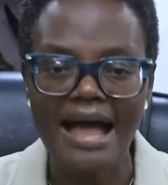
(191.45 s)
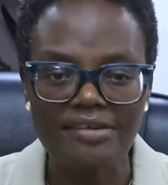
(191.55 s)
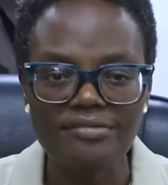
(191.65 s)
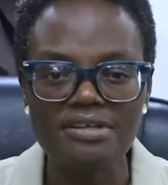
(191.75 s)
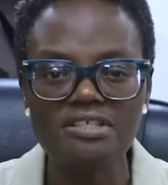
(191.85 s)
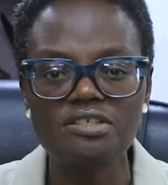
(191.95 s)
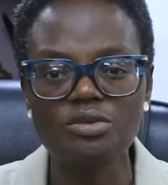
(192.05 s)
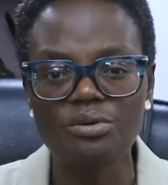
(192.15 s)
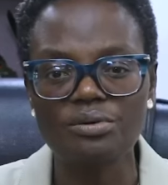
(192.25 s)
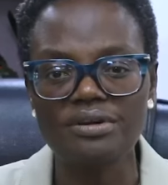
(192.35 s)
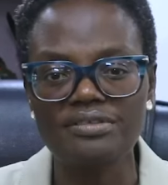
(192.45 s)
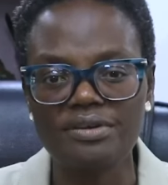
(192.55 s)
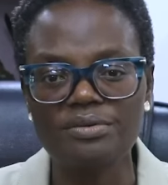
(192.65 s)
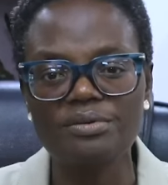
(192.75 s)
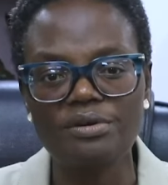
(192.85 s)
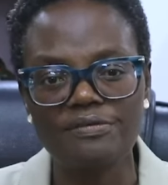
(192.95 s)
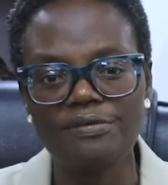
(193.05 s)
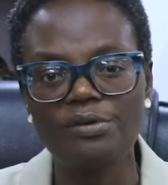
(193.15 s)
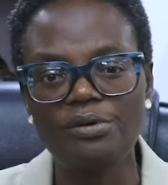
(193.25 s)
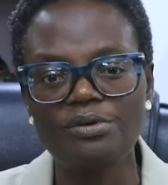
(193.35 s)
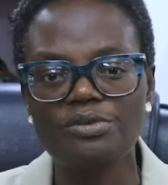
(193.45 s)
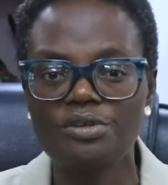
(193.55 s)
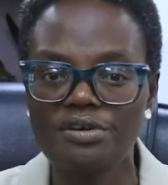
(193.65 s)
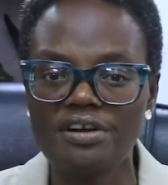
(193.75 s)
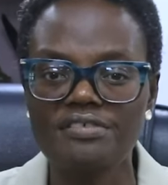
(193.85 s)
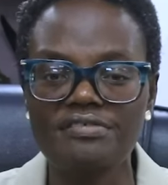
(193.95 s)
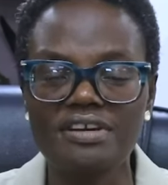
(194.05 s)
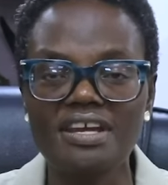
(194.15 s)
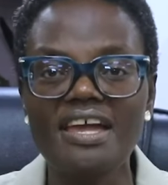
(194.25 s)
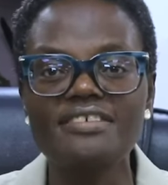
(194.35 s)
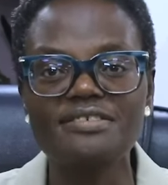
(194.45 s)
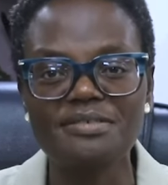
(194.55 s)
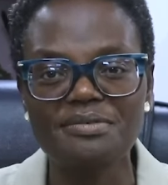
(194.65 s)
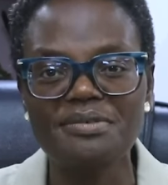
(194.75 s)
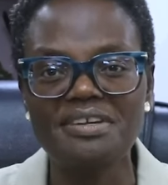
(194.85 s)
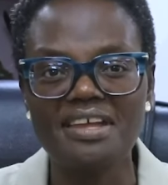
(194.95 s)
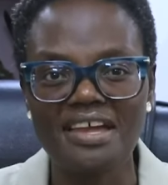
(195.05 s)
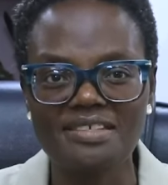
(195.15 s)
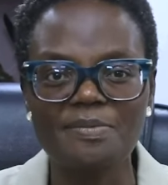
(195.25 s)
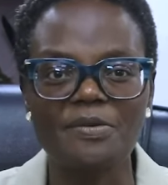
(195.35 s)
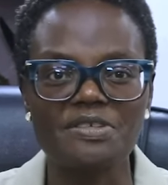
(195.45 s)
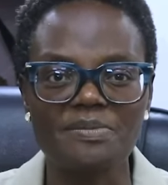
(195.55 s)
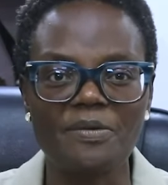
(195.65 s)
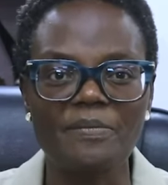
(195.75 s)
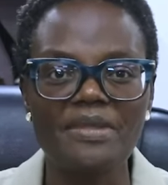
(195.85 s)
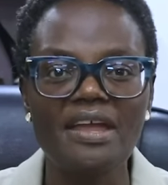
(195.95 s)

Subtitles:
and restore the rule of law to your country as soon as possible.